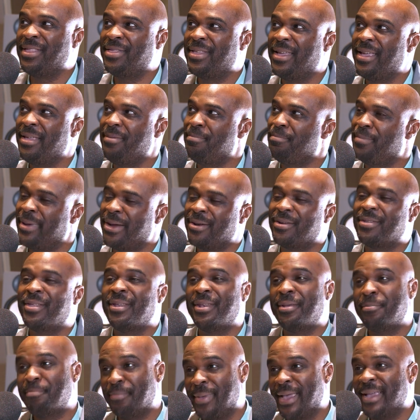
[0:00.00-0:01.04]
anything bigger
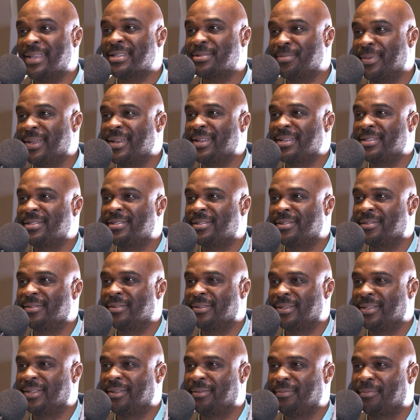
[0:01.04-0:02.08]
than a basement
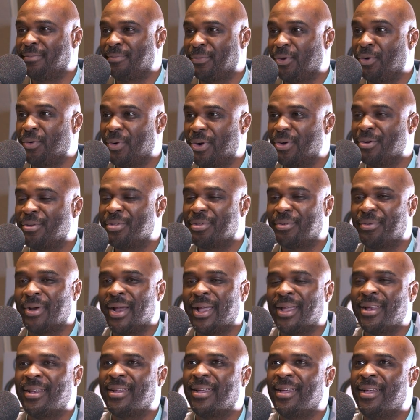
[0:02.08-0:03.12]
is growth,
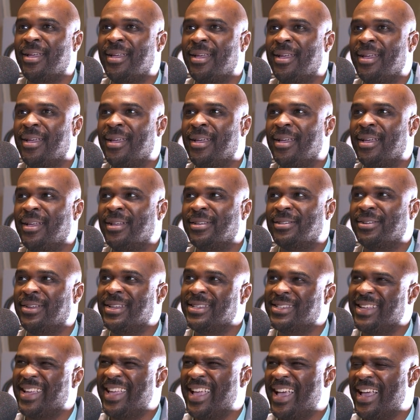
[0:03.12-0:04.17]
right? Yeah. So
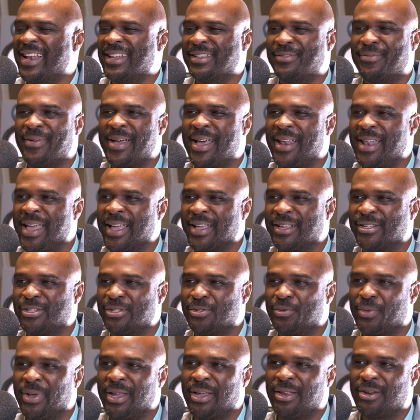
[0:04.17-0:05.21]
he said, yeah, let's find like a
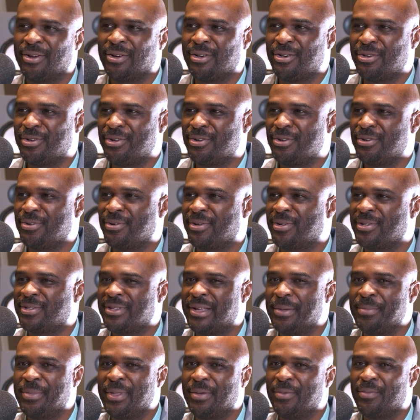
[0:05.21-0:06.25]
suite or two or
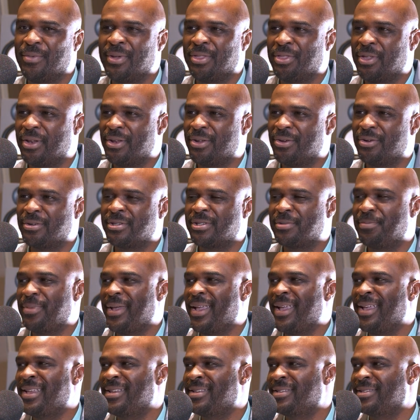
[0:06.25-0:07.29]
something with a little
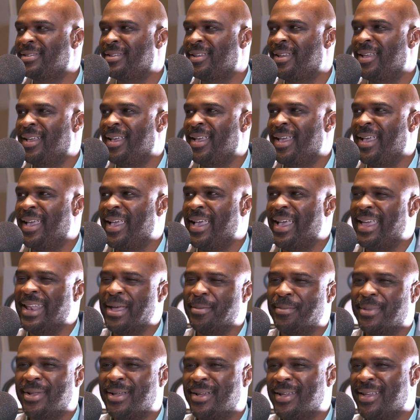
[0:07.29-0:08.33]
space.
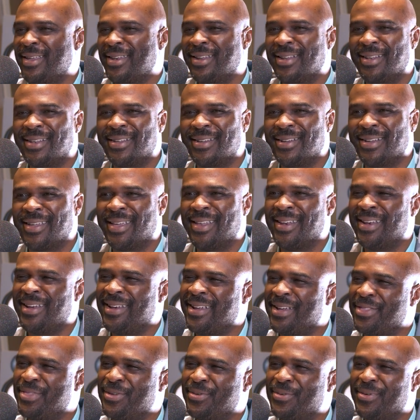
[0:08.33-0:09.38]
And I'm looking and looking
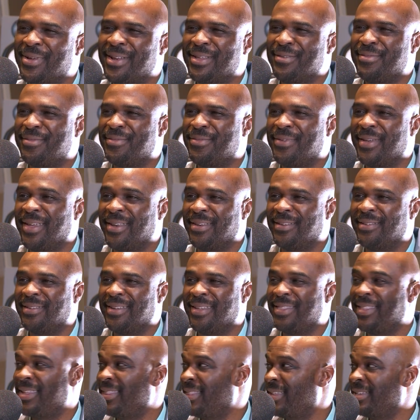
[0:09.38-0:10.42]
and nothing really fit.
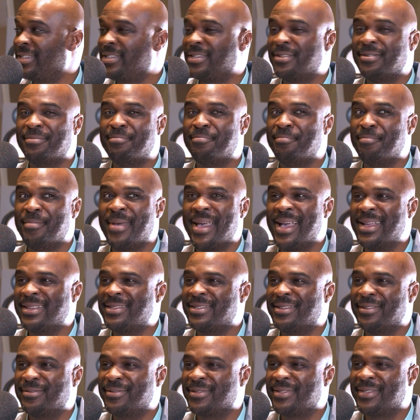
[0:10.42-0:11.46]
And then this
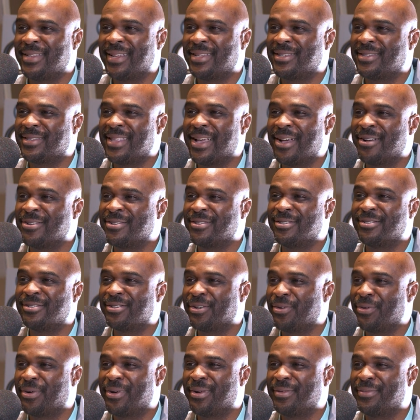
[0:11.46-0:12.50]
massive 6,000
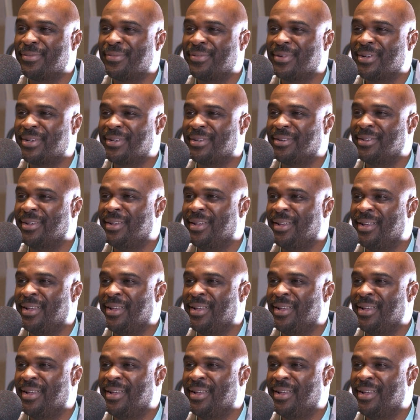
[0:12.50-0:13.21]
square foot,